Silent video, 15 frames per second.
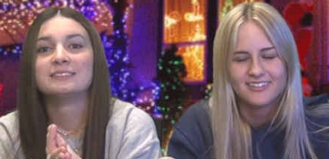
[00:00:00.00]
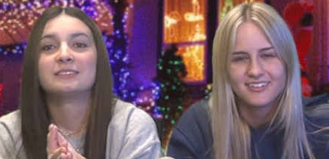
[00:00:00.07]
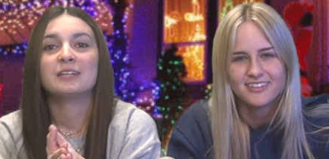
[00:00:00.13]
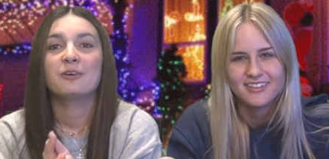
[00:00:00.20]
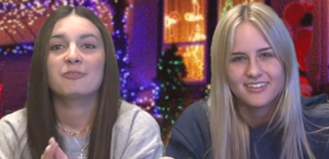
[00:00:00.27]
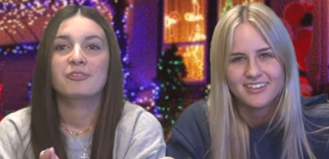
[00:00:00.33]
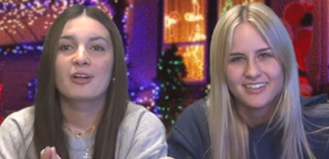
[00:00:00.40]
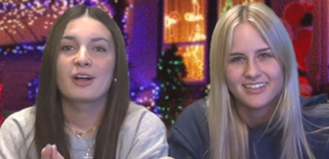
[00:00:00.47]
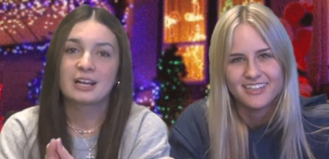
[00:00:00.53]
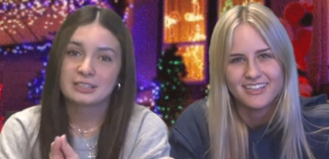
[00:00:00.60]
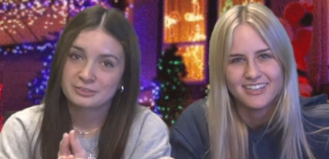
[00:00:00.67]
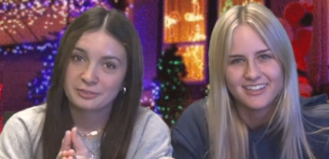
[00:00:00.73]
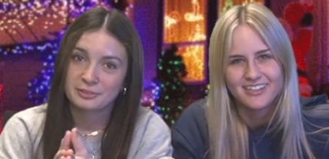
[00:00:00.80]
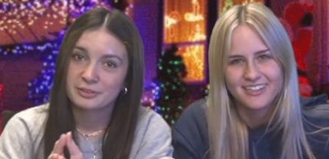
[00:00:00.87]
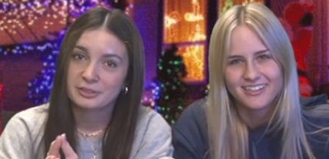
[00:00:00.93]
Speaker 1: Tough
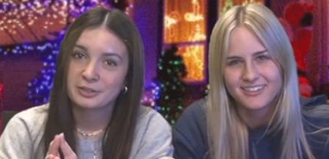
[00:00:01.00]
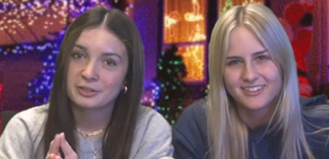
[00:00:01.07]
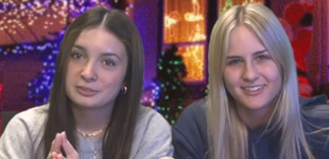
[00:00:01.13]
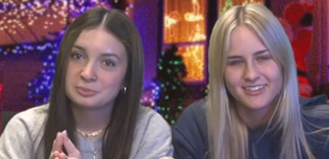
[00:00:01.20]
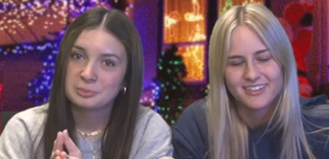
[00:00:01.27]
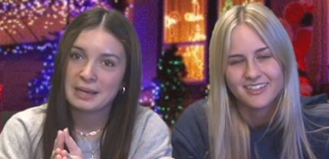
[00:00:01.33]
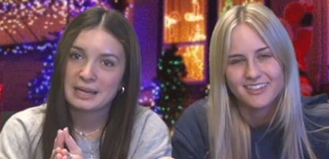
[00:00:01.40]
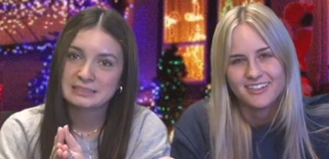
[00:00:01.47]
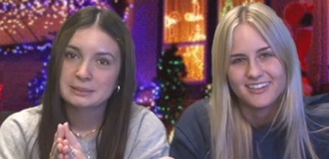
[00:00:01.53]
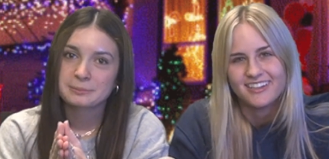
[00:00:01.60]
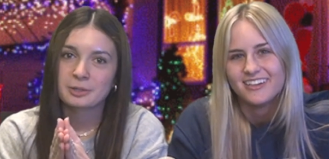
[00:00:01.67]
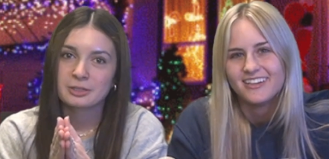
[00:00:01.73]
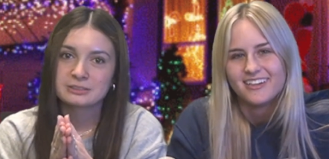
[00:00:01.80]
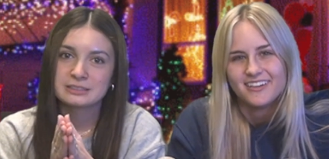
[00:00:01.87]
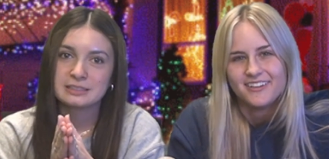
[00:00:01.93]
loss for the girls
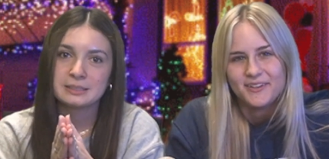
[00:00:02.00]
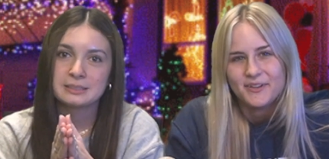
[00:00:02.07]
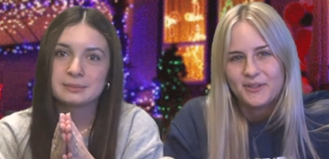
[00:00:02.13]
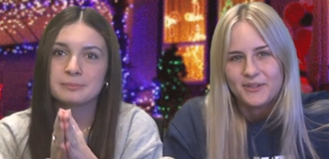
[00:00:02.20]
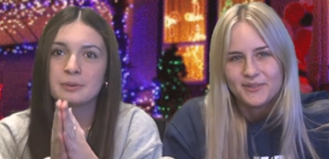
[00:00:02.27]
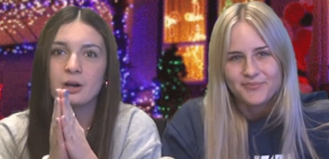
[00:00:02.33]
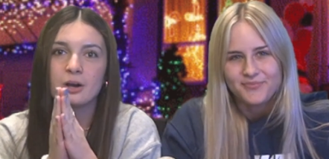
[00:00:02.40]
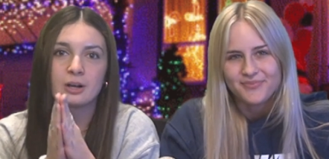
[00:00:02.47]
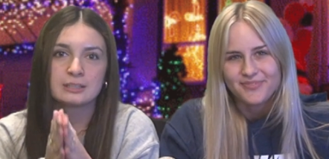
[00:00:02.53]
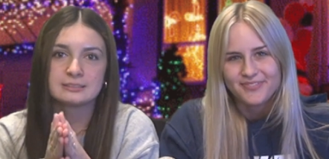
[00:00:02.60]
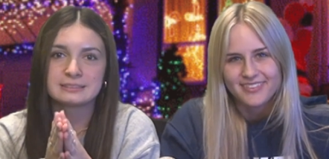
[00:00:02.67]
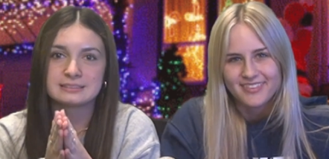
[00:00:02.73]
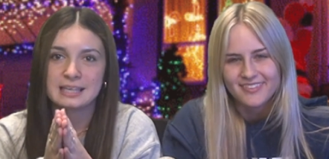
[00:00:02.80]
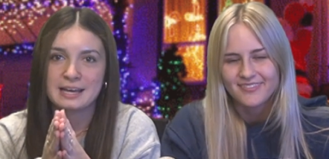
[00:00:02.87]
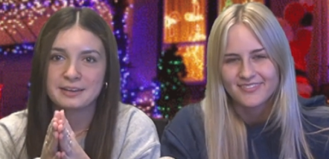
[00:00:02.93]
basketball team on
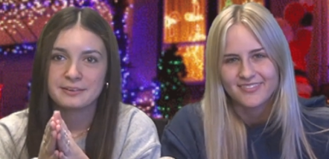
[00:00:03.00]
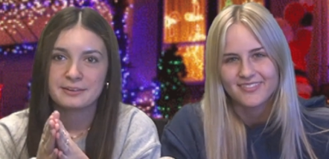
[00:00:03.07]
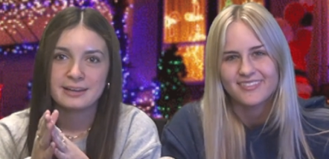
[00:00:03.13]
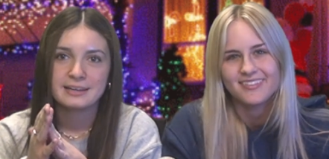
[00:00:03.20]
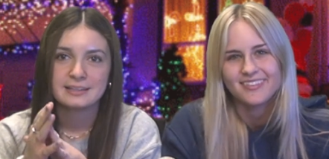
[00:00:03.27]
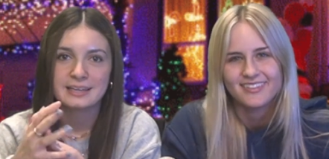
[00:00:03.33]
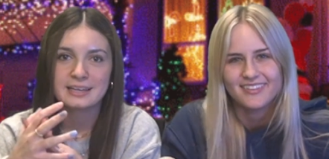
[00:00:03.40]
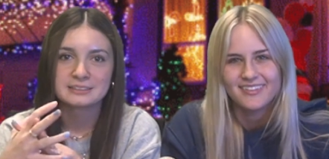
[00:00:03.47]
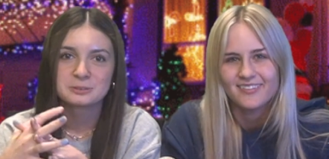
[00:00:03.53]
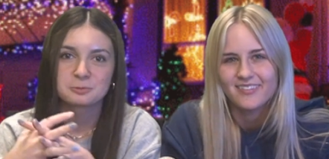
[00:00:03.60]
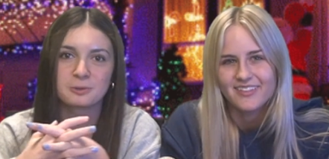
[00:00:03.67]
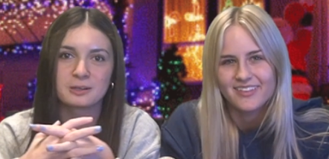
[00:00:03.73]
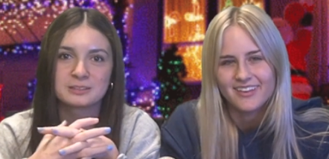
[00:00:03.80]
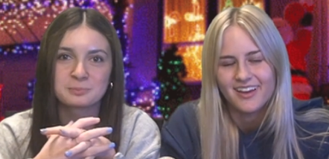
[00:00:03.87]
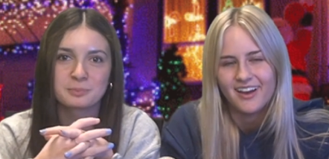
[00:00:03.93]
Saturday against
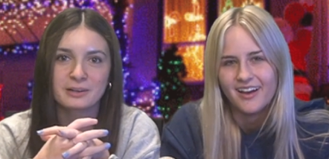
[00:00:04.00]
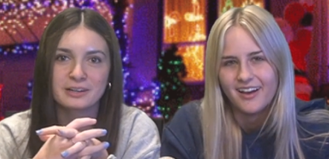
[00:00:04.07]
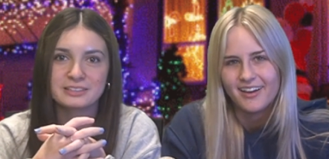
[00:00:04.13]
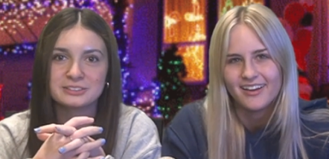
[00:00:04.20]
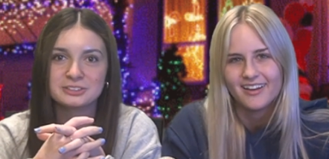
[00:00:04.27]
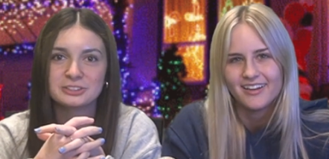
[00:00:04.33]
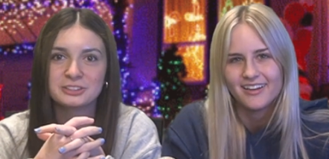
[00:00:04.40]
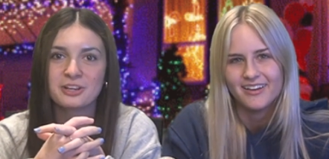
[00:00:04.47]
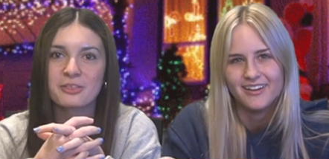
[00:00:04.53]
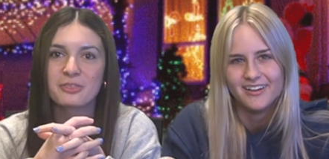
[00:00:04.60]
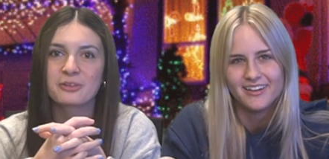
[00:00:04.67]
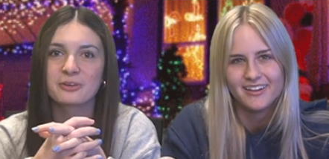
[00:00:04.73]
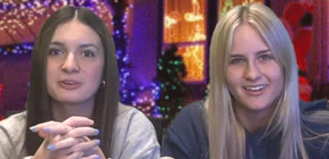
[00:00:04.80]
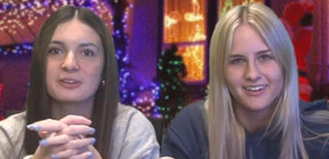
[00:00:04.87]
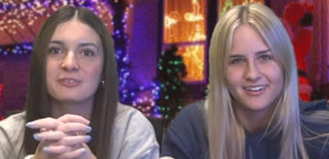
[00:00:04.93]
West Branch,
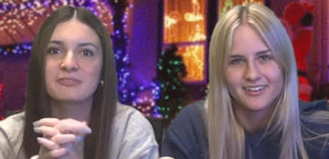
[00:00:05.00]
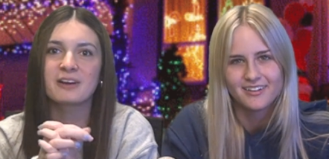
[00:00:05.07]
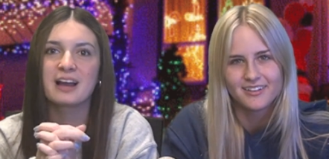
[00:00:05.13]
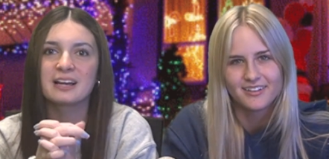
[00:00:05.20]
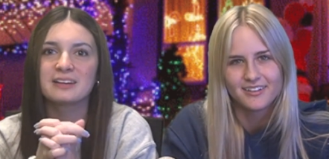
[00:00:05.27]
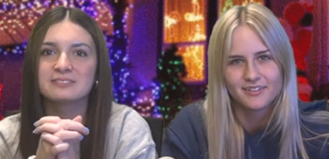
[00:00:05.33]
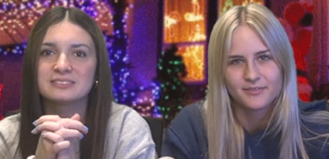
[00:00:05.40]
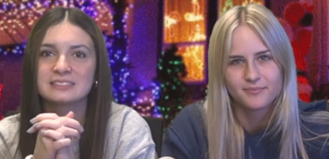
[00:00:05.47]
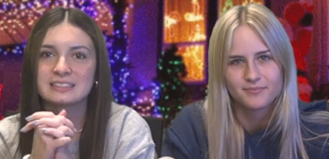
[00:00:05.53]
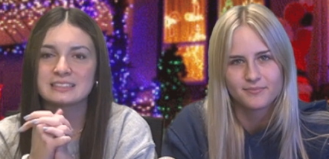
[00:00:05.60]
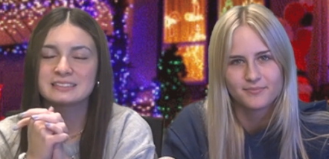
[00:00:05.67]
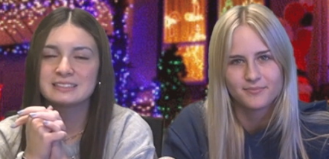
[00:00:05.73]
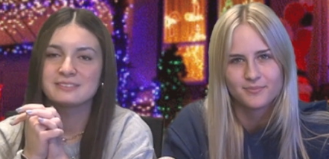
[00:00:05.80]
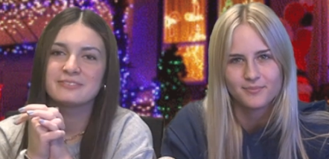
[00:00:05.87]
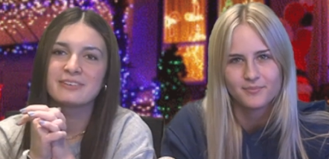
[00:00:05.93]
35
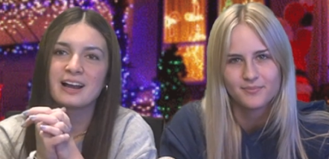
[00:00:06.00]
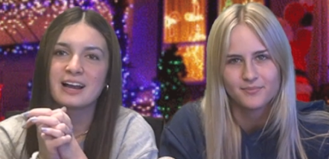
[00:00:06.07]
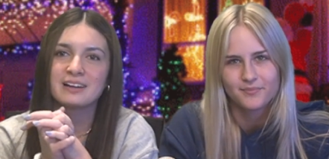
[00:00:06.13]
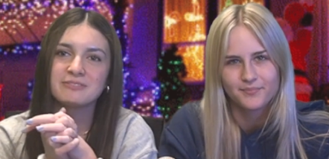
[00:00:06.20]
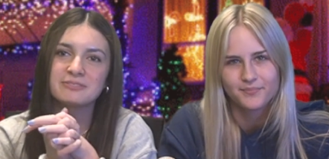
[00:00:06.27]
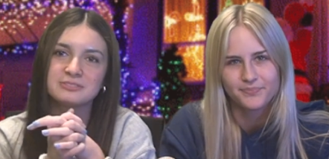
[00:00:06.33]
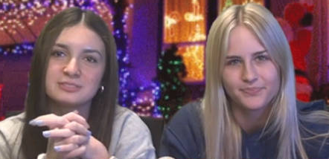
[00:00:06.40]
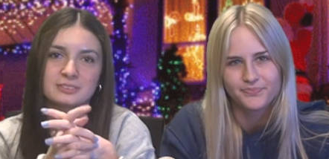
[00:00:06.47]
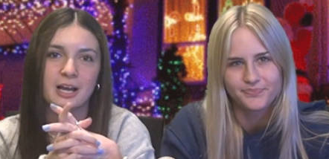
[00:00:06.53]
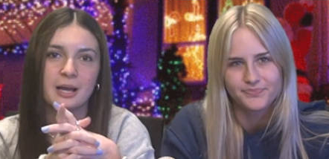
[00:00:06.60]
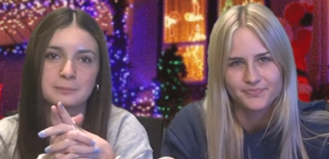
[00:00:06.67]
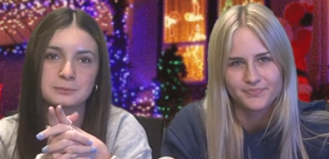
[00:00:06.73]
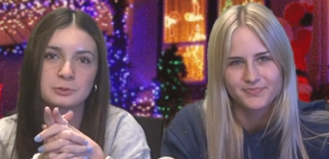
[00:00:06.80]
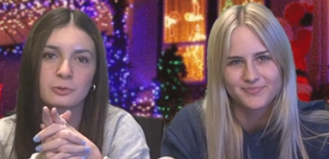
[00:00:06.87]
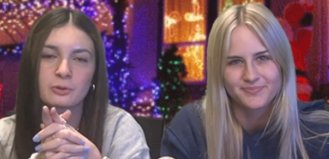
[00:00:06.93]
65.
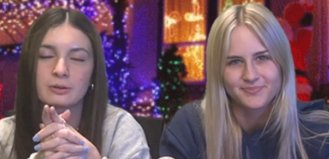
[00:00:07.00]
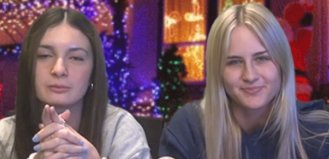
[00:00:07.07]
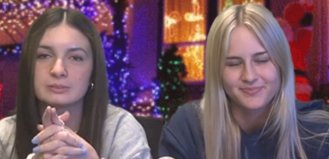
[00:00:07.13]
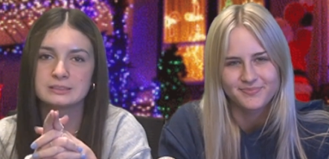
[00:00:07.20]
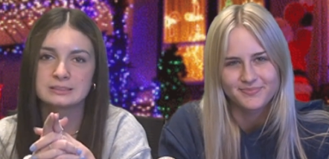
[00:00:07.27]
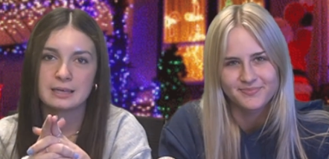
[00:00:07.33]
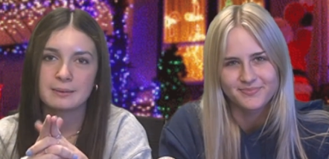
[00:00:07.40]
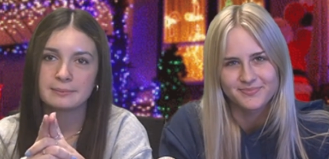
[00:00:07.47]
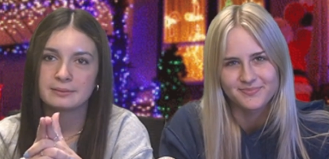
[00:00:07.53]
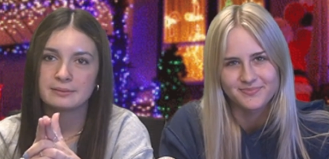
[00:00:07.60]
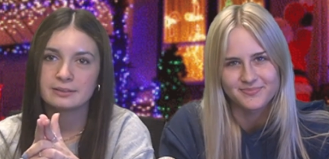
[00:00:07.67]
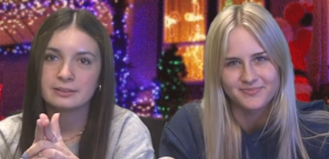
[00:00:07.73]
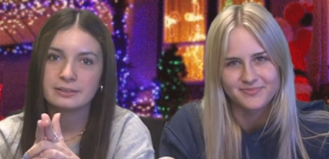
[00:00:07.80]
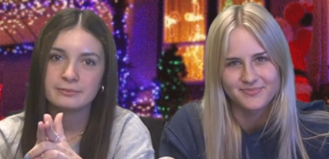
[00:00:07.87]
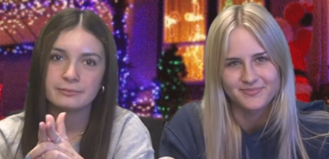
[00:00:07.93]
Top scorer was Demi
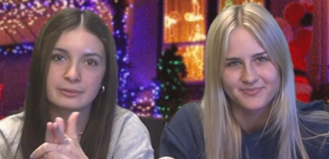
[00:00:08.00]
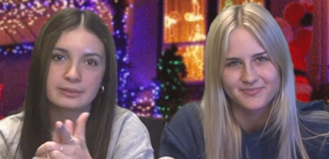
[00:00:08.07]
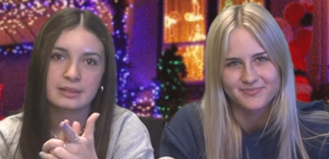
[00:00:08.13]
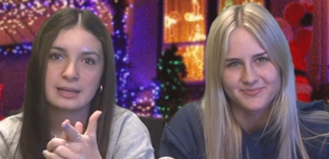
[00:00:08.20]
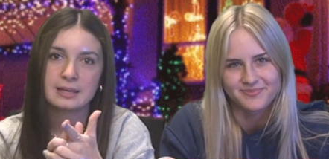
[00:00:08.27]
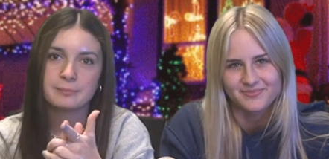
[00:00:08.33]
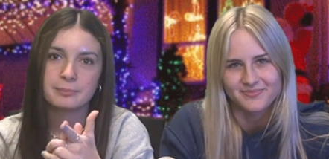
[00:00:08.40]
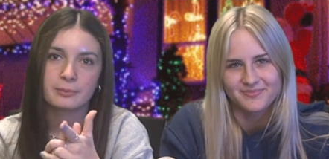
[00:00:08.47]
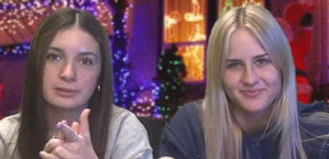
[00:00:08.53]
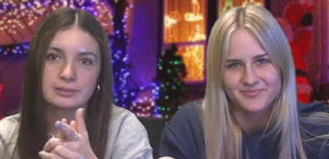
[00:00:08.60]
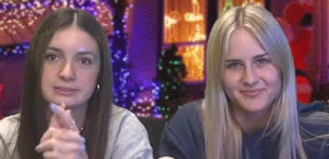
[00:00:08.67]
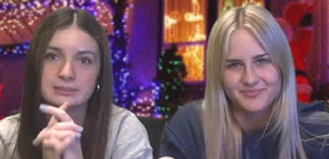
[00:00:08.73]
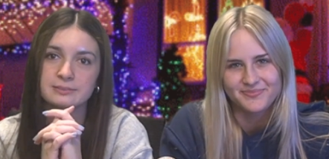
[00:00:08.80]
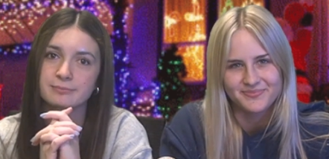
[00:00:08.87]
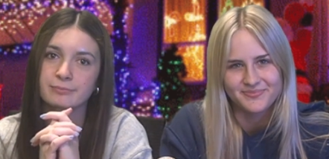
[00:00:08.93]
Leary with eight
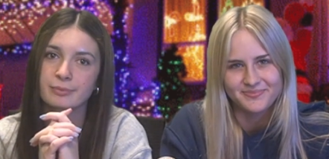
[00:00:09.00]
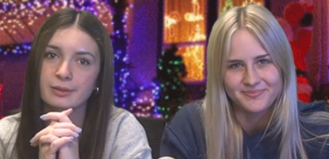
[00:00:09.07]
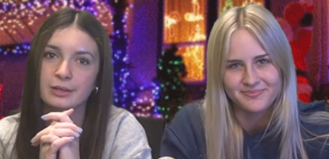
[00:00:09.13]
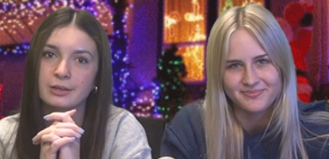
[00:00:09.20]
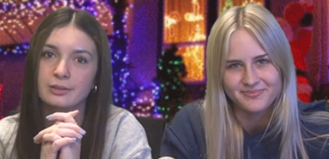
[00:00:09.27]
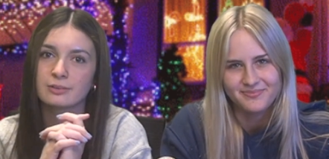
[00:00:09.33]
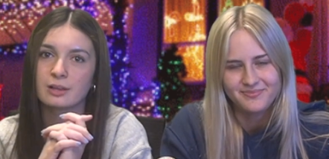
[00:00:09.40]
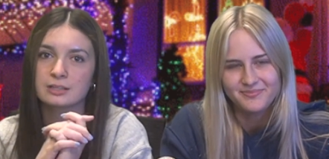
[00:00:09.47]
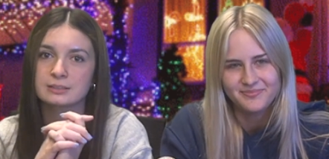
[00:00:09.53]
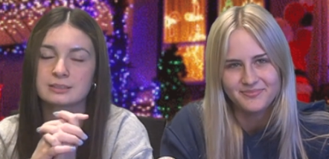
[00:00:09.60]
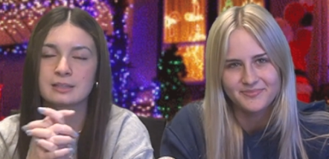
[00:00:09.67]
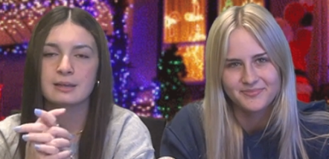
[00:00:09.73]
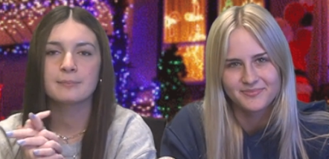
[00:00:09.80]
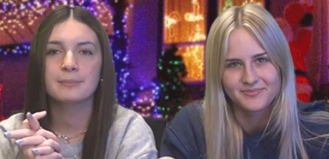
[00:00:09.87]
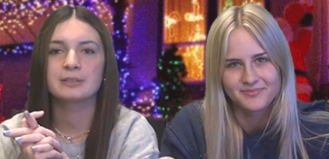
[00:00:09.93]
points. Good luck to
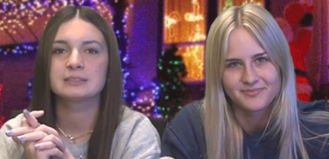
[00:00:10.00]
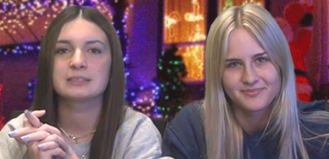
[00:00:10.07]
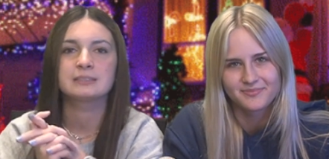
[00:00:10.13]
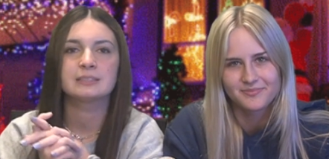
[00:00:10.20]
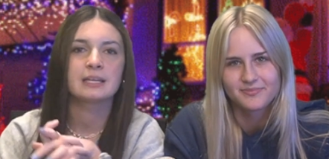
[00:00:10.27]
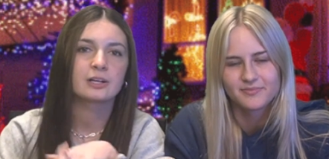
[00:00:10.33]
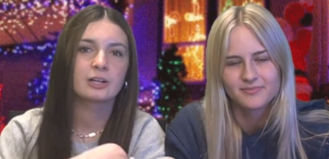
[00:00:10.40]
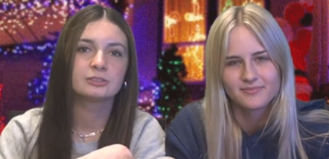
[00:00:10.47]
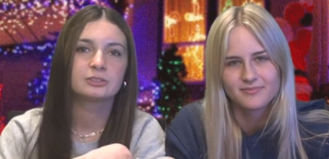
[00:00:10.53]
them as they take on